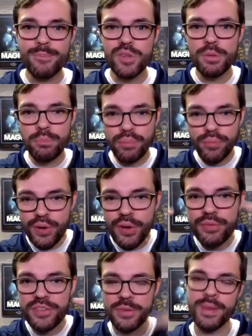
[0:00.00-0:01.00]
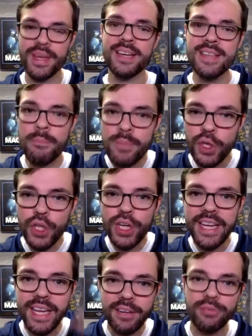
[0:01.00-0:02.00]
to prove to me because I'm
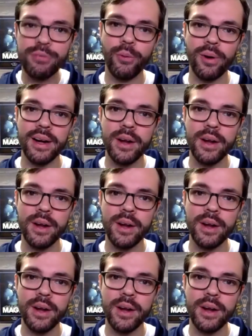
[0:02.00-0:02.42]
looking for